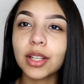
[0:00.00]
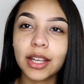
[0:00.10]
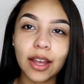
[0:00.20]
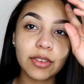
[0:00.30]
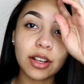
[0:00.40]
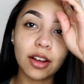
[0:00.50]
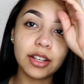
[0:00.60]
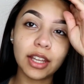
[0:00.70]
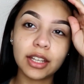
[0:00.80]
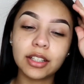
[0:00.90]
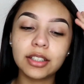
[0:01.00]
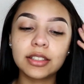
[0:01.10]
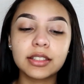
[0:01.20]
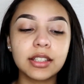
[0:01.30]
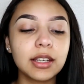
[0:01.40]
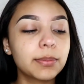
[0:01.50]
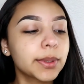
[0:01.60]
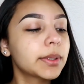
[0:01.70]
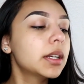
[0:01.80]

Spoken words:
Like I haven't gotten like good sleep.